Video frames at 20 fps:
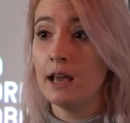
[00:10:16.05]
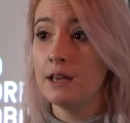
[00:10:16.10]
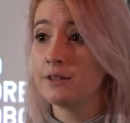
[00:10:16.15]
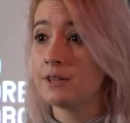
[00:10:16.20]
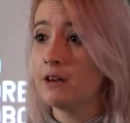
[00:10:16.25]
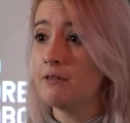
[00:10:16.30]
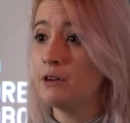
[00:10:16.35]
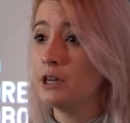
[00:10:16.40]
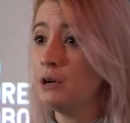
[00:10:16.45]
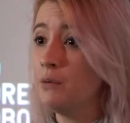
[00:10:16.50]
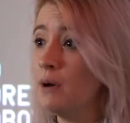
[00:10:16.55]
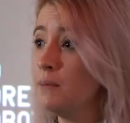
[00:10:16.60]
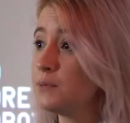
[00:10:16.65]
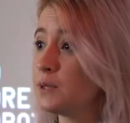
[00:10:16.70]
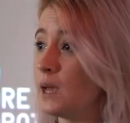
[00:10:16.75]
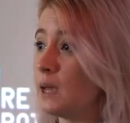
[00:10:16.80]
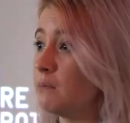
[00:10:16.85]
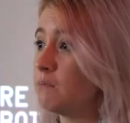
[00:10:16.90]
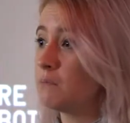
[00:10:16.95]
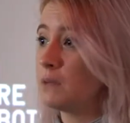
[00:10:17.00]
Is there a new
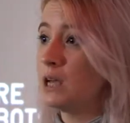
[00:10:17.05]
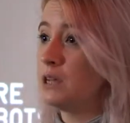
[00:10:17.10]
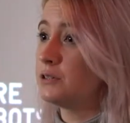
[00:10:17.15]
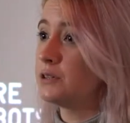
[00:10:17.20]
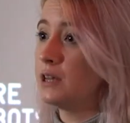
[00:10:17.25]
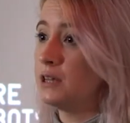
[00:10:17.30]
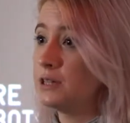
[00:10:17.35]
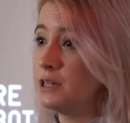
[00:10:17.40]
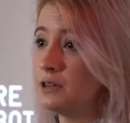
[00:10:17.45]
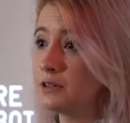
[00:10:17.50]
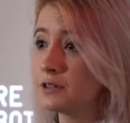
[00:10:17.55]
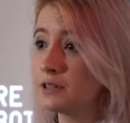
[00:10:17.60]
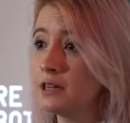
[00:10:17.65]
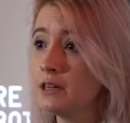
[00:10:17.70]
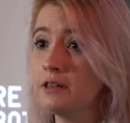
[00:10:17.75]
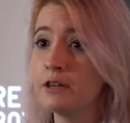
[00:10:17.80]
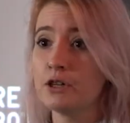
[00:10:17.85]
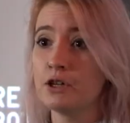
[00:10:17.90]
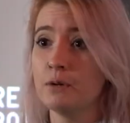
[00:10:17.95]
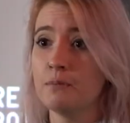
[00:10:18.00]
update? Is there
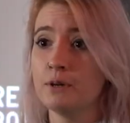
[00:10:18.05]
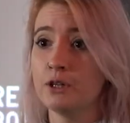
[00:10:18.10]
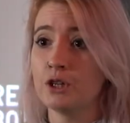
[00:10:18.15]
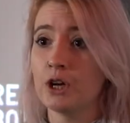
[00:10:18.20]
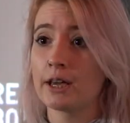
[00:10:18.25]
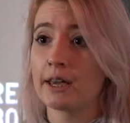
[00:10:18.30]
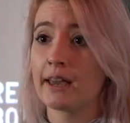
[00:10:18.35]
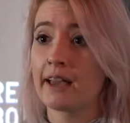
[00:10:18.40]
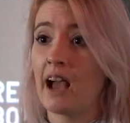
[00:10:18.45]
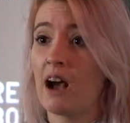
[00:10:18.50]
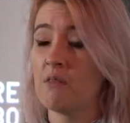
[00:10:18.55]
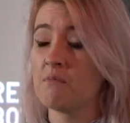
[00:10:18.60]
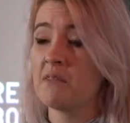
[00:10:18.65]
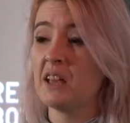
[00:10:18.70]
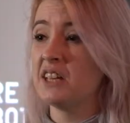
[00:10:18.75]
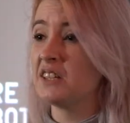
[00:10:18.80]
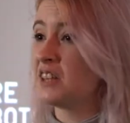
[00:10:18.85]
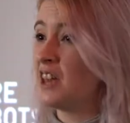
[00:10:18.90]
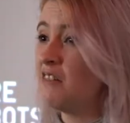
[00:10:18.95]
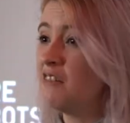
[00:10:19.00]
DLC they should be checking out?
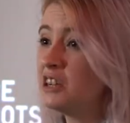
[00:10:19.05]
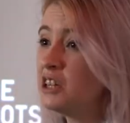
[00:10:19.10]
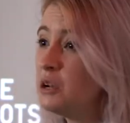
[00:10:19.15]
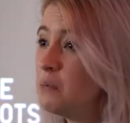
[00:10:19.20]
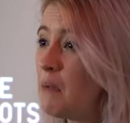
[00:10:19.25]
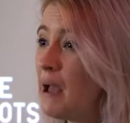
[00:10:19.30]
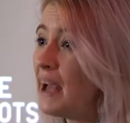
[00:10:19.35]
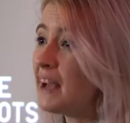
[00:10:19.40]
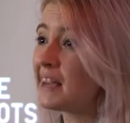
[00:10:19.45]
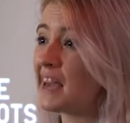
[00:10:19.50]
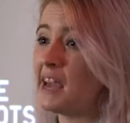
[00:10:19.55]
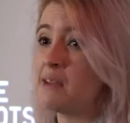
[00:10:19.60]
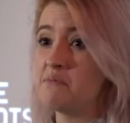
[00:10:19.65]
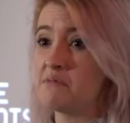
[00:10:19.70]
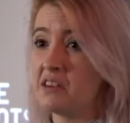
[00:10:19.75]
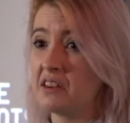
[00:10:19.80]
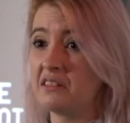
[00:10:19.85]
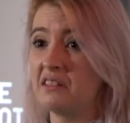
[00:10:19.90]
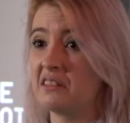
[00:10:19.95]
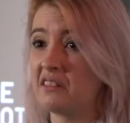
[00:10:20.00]
Is there a new
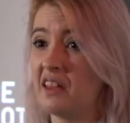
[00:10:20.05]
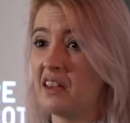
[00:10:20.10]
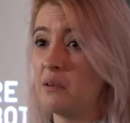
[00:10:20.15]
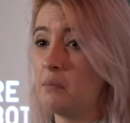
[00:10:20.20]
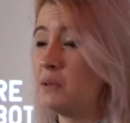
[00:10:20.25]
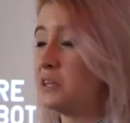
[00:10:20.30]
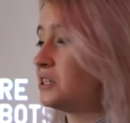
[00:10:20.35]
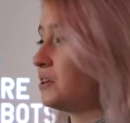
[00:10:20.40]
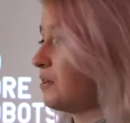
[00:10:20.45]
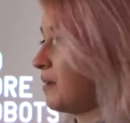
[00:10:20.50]
metagame thing that they could be